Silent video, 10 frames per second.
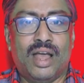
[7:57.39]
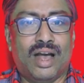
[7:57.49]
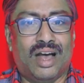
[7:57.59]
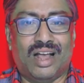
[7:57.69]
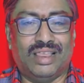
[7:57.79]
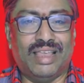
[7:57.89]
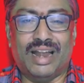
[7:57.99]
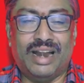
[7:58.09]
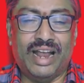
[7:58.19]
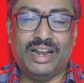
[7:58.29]
their
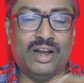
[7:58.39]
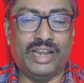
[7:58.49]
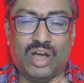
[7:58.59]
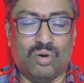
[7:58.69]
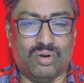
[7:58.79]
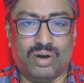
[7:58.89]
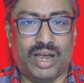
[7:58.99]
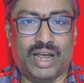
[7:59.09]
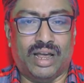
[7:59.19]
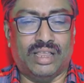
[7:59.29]
day in and day out.
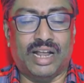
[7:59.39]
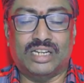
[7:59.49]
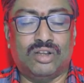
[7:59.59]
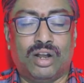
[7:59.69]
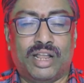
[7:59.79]
Okay, that's not